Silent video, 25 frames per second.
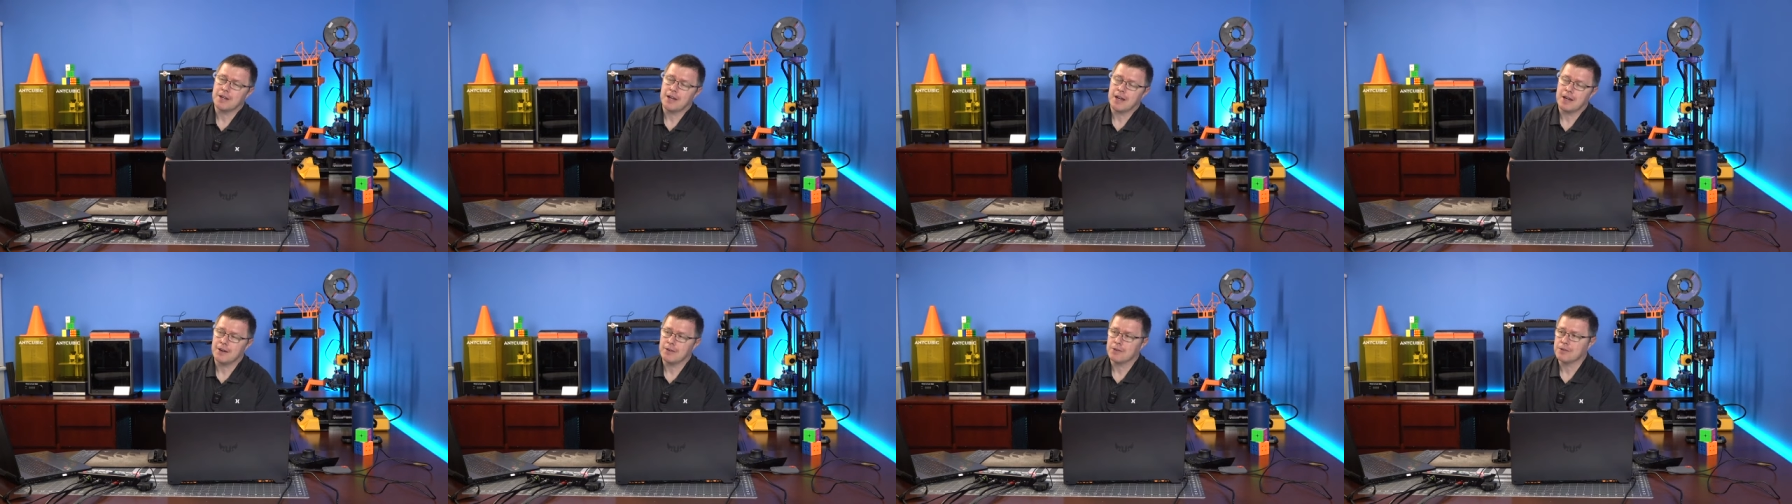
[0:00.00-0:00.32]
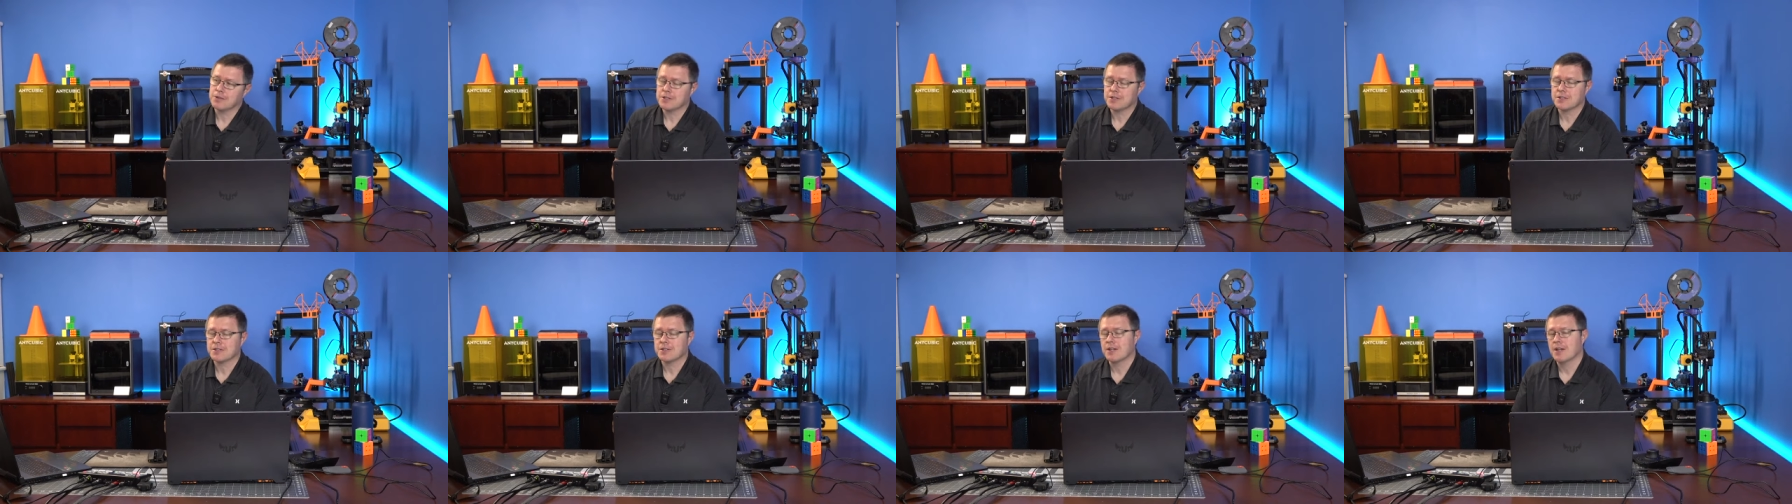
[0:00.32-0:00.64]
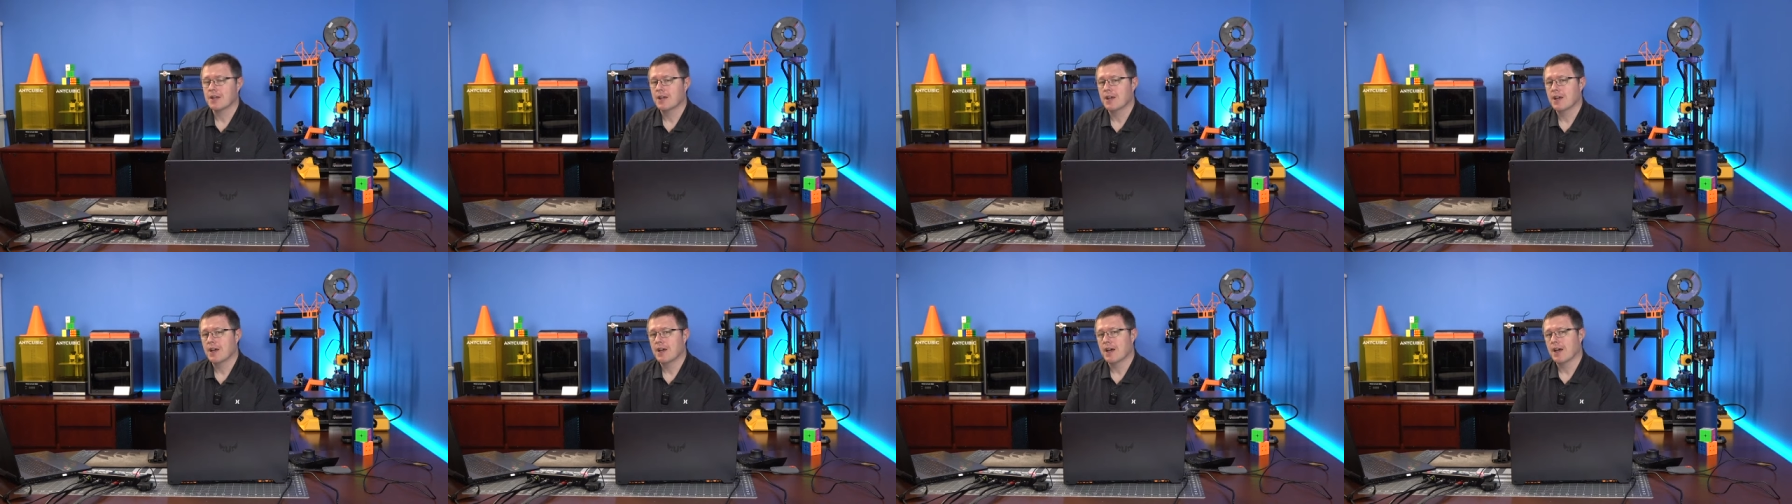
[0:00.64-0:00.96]
house
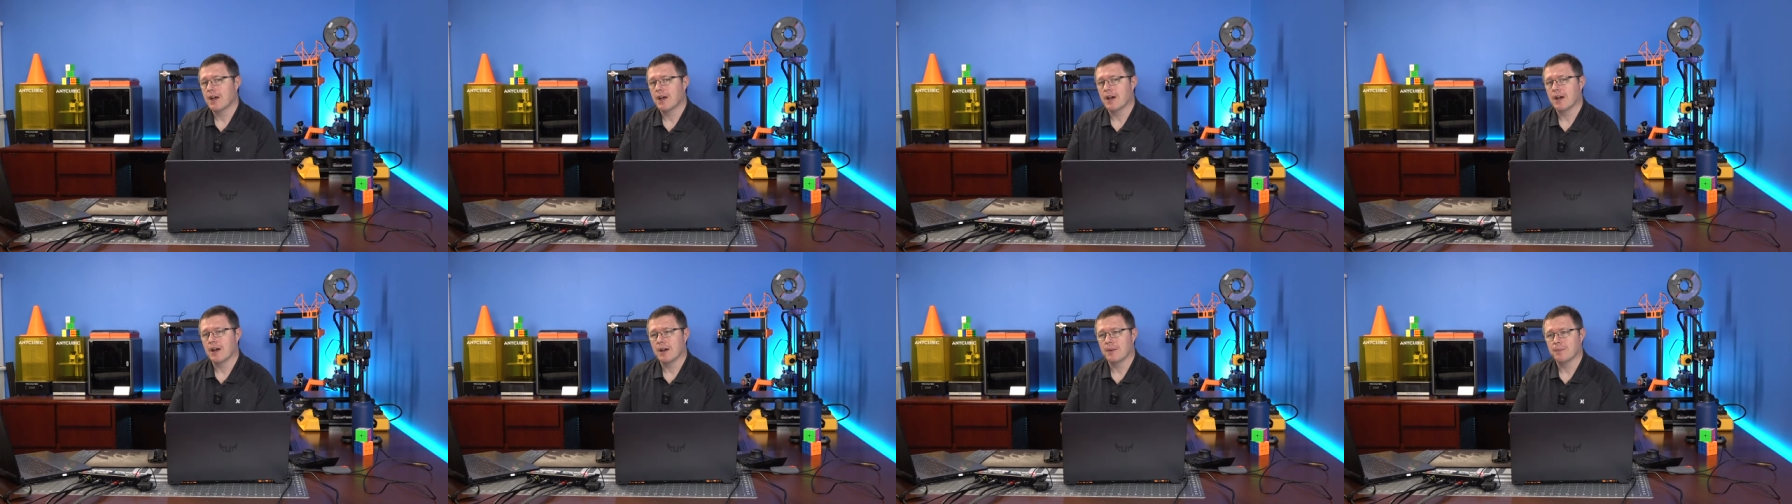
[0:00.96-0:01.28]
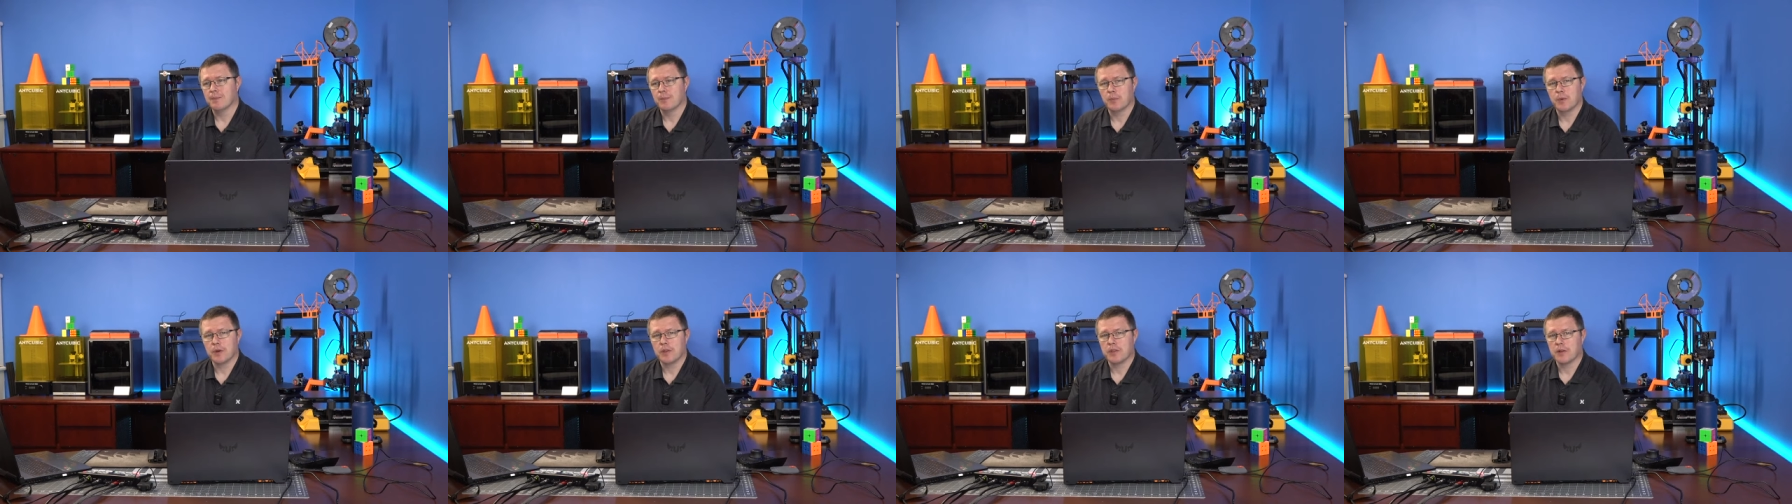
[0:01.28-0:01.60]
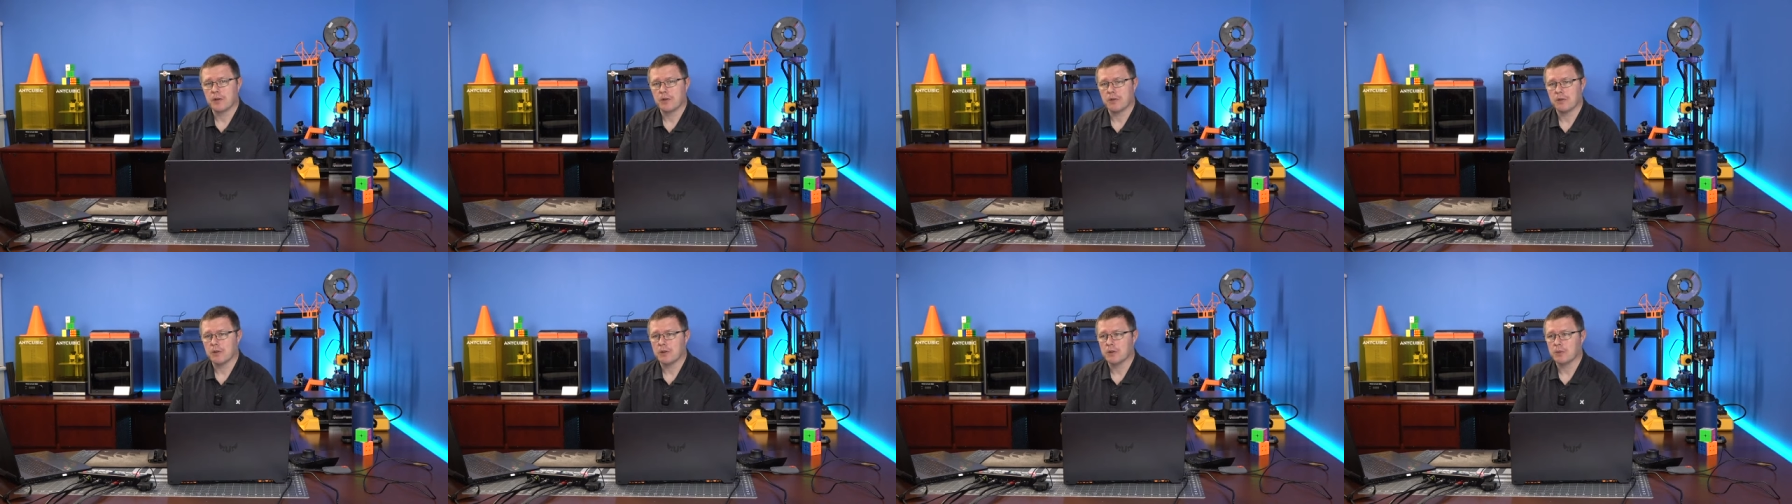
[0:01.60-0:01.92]
um, with
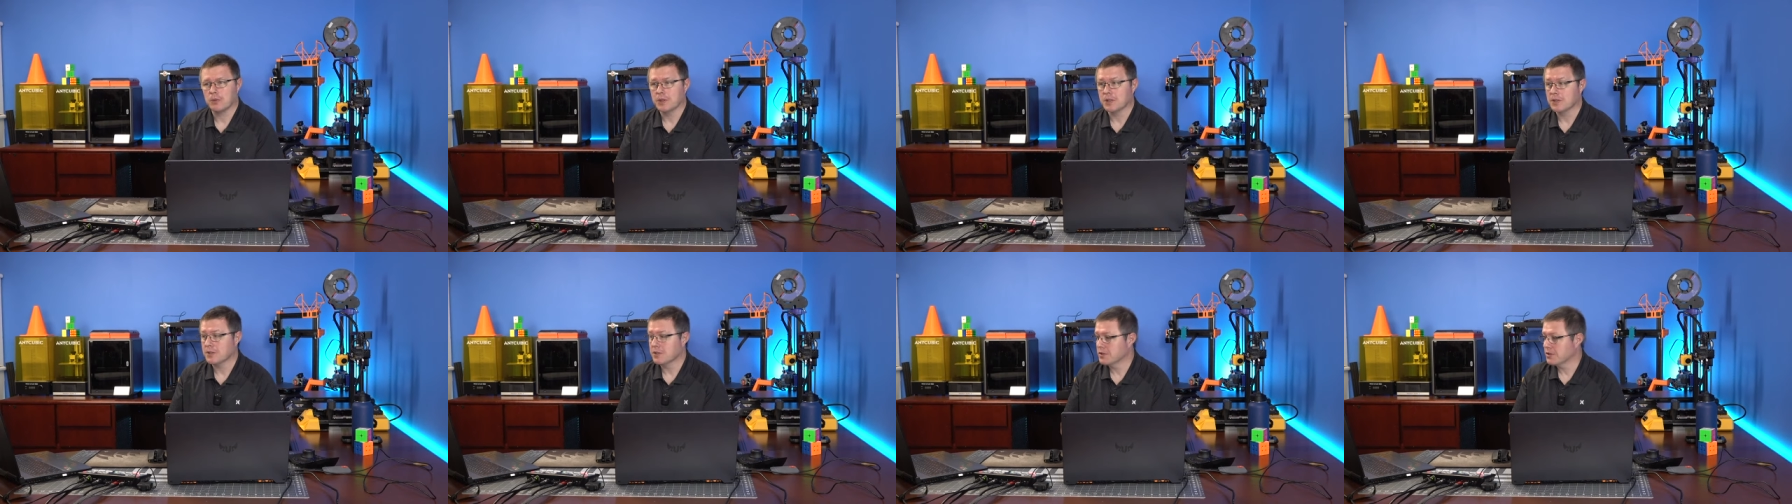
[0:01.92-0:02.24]
our little one.